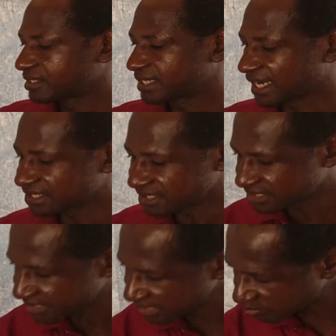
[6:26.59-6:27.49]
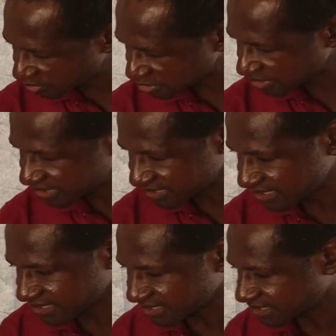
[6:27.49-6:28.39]
That is, the equation is
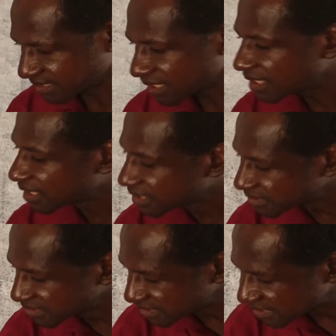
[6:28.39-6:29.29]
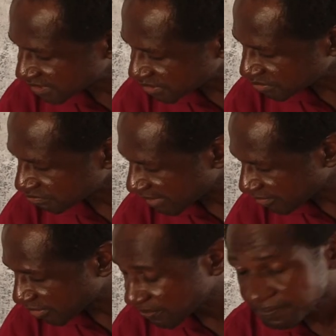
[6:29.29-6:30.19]
this. This is
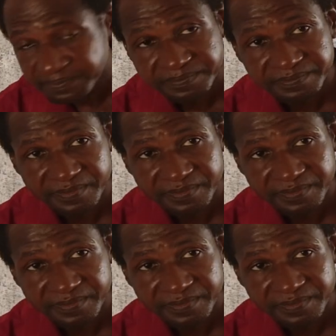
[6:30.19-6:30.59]
uranium,